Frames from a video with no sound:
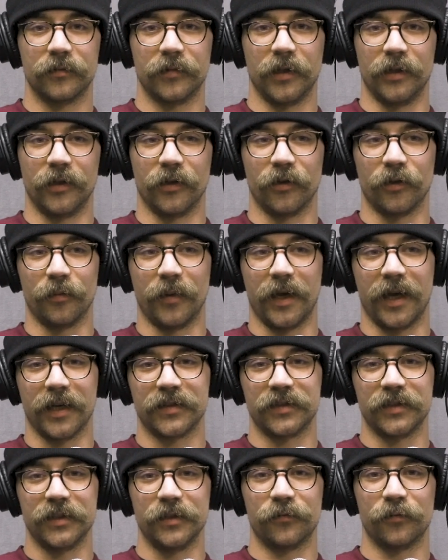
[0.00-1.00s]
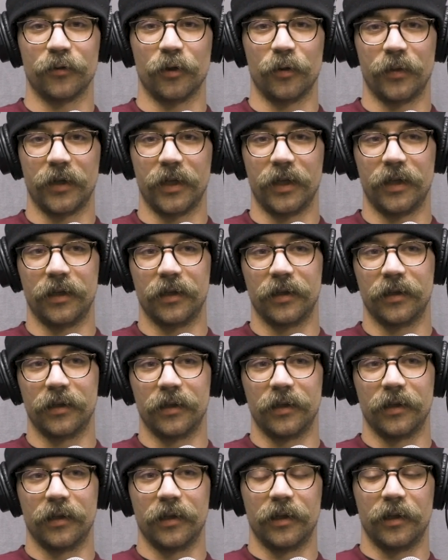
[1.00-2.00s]
another back seat for a bit,
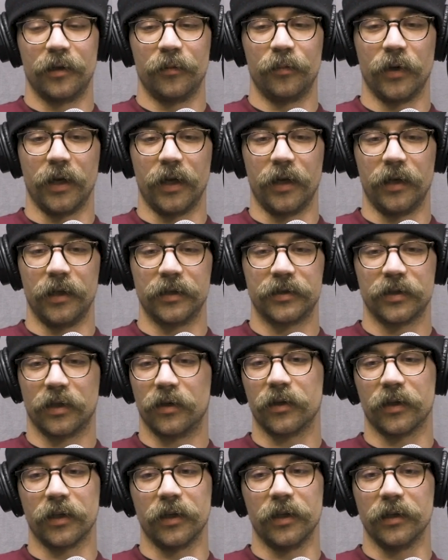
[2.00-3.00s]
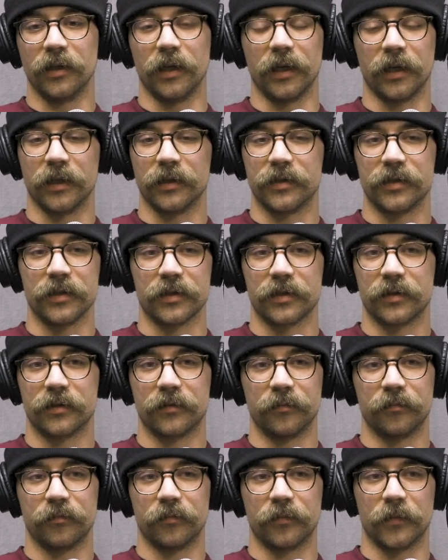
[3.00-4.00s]
but it's all good. Like it's
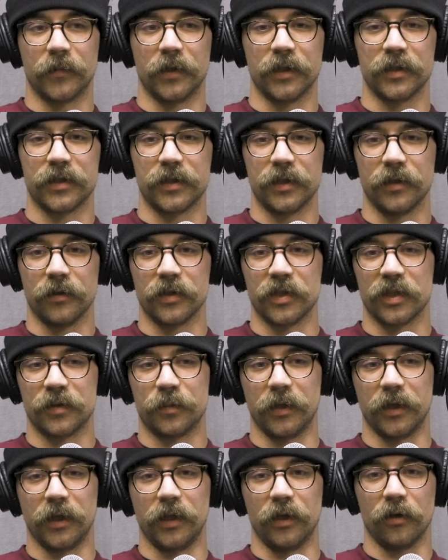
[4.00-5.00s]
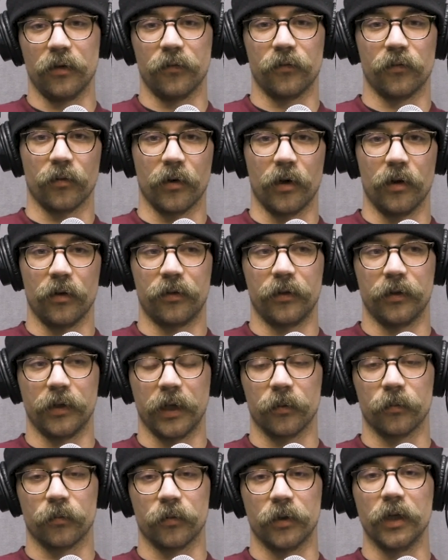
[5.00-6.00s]
just, this year has just been a year of growth and
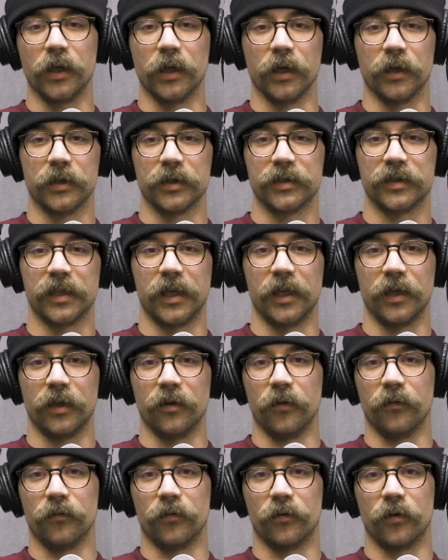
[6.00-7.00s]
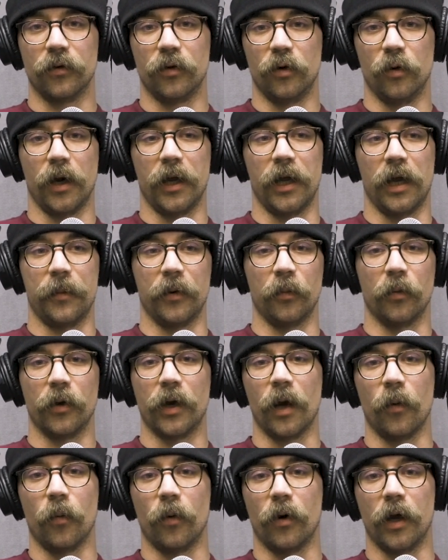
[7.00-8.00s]
like really understanding of who I am and what
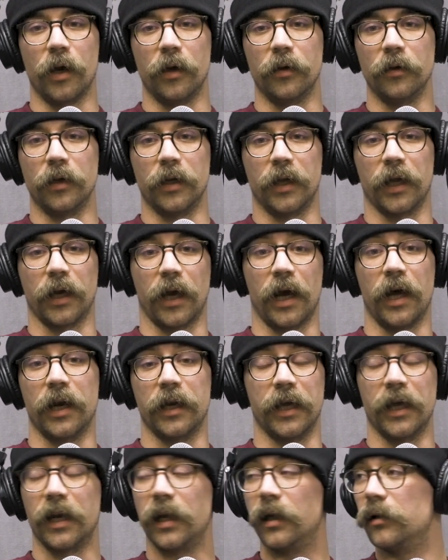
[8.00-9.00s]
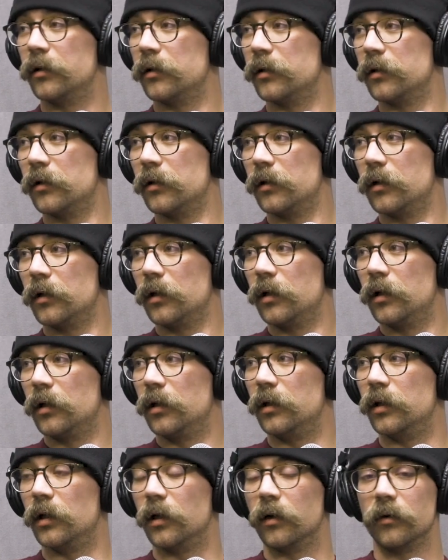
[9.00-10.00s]
I want and like how to get it. Right.
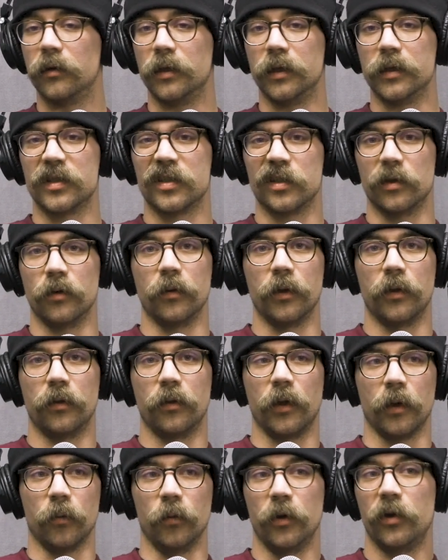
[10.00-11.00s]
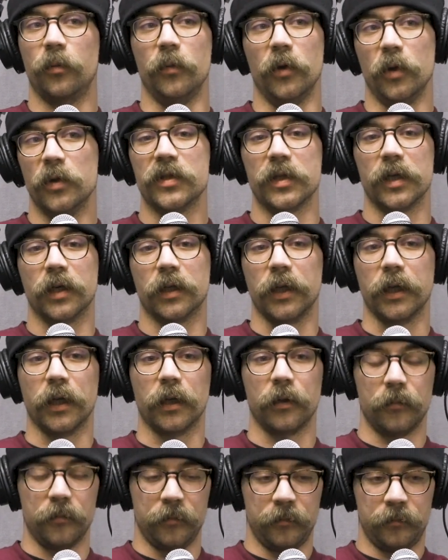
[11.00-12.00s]
You know? And so with music, like,
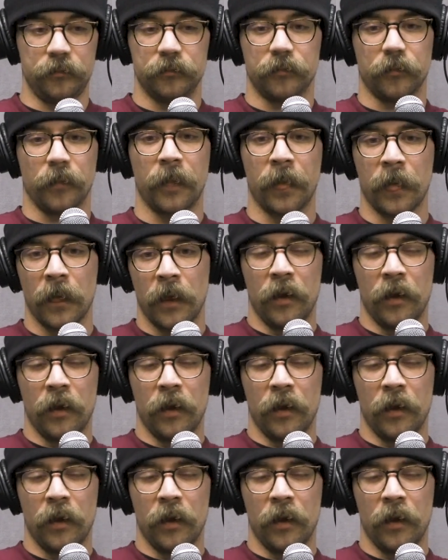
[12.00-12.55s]
pardon